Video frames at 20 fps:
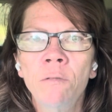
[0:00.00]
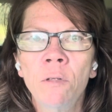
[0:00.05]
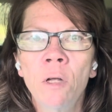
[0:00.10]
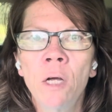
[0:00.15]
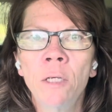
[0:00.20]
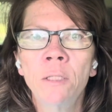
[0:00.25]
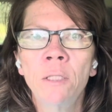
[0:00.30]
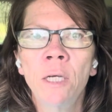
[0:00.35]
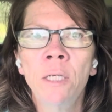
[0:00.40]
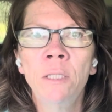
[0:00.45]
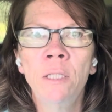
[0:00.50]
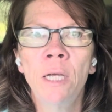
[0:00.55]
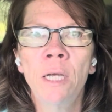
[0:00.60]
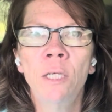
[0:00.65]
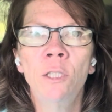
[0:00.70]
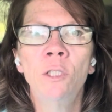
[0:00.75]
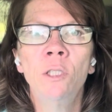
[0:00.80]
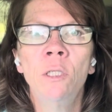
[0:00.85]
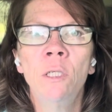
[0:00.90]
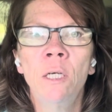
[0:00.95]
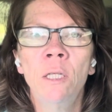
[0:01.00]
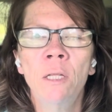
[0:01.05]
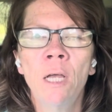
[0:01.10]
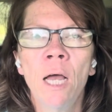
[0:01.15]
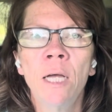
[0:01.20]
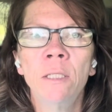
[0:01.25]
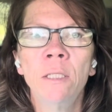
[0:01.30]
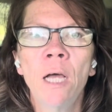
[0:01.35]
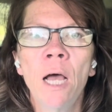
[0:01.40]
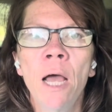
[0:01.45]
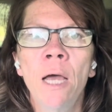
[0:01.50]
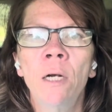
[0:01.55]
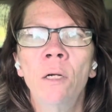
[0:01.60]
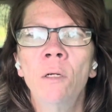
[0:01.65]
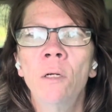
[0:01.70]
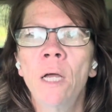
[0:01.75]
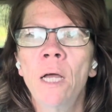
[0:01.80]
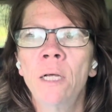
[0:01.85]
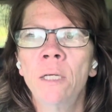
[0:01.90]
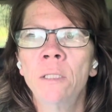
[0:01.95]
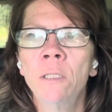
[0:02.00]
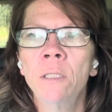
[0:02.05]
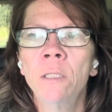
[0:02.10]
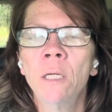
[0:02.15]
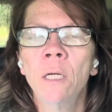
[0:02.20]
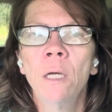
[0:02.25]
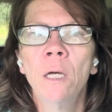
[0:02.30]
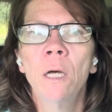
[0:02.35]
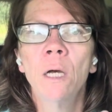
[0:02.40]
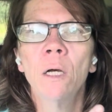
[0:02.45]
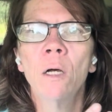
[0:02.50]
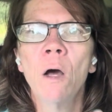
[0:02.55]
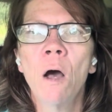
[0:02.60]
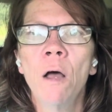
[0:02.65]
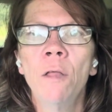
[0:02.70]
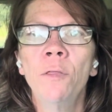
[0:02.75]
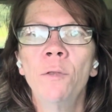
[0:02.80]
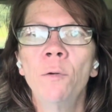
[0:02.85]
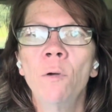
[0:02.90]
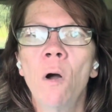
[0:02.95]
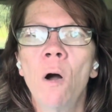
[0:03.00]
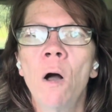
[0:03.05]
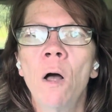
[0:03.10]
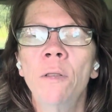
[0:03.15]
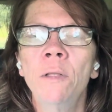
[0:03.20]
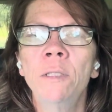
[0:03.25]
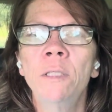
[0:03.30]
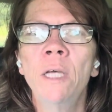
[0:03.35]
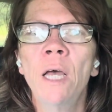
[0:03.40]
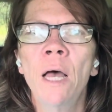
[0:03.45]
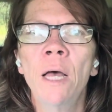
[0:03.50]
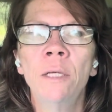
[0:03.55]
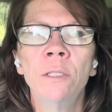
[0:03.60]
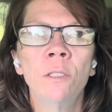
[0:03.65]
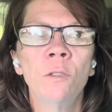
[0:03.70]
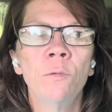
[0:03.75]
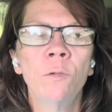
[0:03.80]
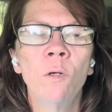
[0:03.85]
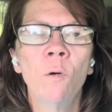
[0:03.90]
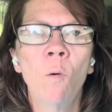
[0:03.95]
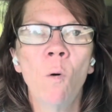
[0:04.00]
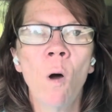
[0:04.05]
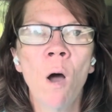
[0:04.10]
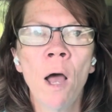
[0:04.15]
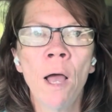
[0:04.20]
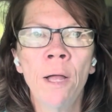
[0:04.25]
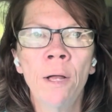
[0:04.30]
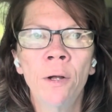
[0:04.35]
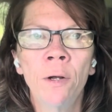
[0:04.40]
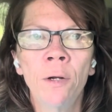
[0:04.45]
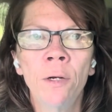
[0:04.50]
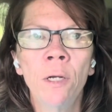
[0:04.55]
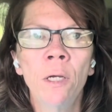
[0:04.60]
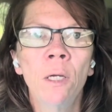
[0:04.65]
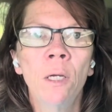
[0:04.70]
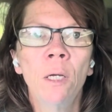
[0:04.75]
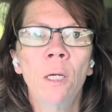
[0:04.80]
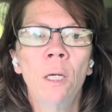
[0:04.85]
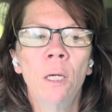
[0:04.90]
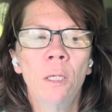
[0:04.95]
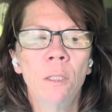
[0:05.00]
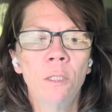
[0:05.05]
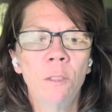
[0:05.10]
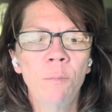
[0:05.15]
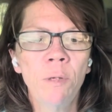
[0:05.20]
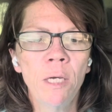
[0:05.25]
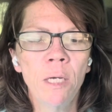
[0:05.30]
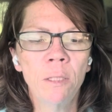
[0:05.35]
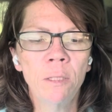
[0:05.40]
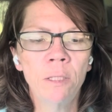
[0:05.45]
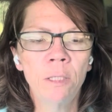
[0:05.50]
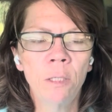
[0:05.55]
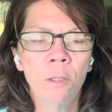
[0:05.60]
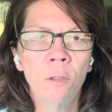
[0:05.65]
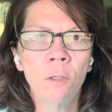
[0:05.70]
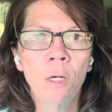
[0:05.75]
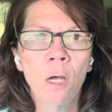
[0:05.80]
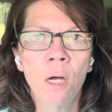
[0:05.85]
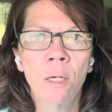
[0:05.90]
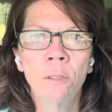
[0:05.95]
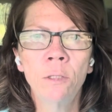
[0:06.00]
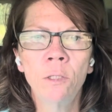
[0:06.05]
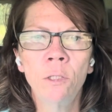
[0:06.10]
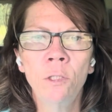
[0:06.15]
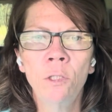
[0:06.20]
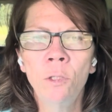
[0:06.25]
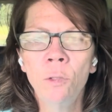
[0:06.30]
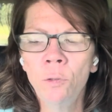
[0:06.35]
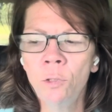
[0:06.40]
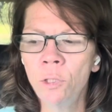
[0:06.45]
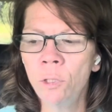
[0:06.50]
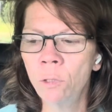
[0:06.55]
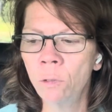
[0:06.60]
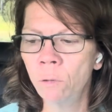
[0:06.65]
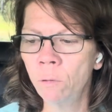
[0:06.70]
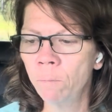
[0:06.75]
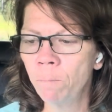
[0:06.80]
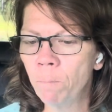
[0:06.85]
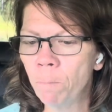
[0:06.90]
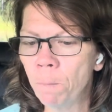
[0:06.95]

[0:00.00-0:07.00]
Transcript: law citation and that title has gone through all the tests required to be considered constitutional.